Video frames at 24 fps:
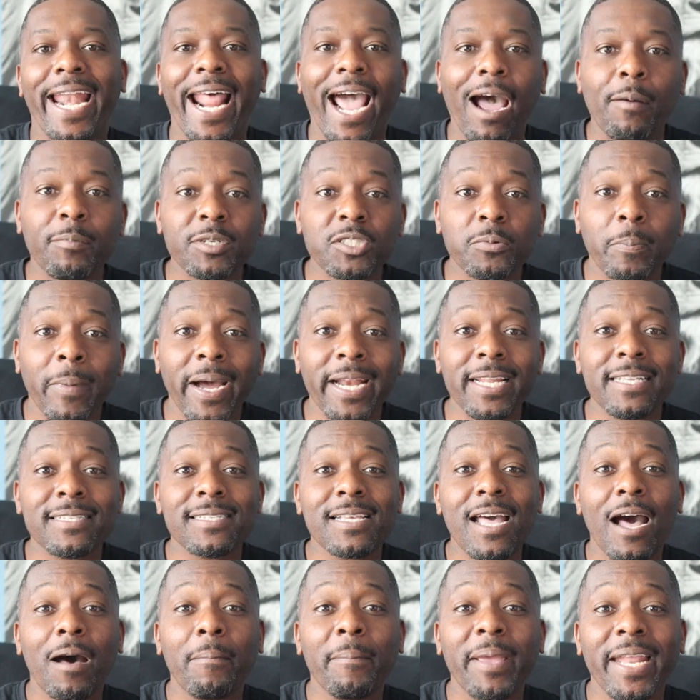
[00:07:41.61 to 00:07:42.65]
how much money's
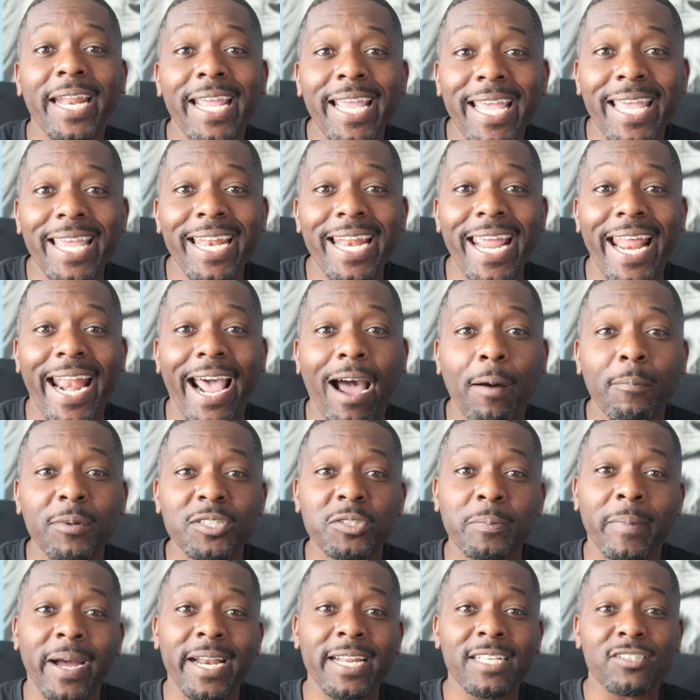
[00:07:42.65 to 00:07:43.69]
coming in and how
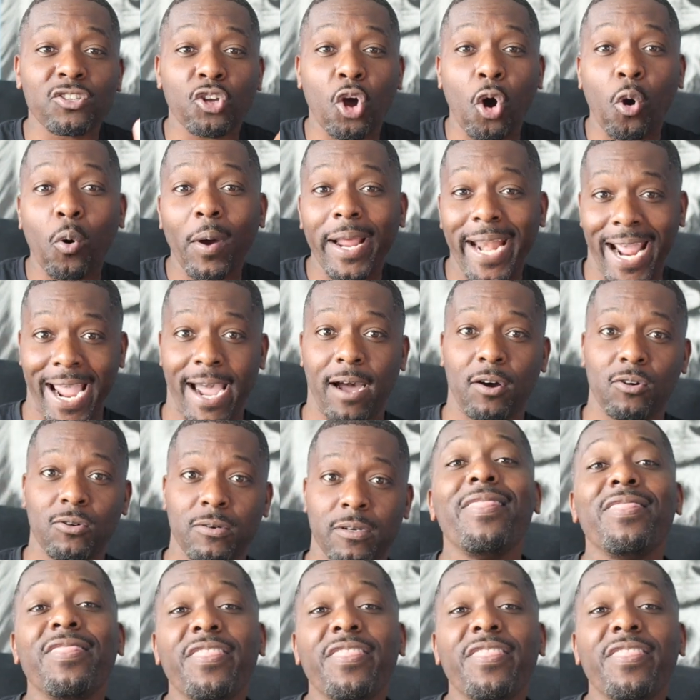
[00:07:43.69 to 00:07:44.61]
much money's going out.